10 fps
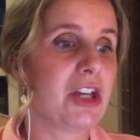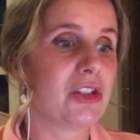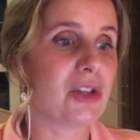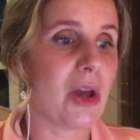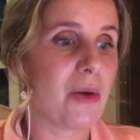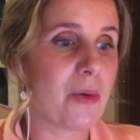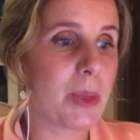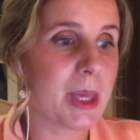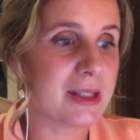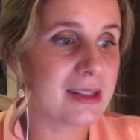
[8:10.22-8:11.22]
So
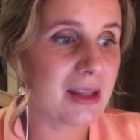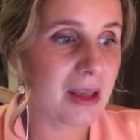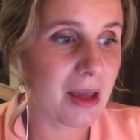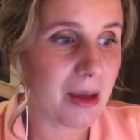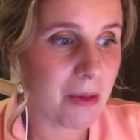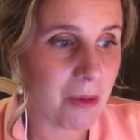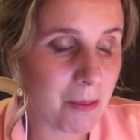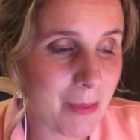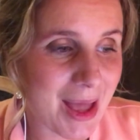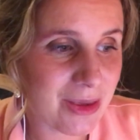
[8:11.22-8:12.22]
this
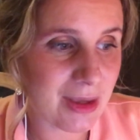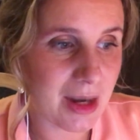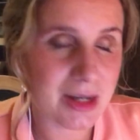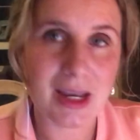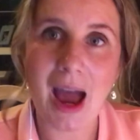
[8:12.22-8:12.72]
method,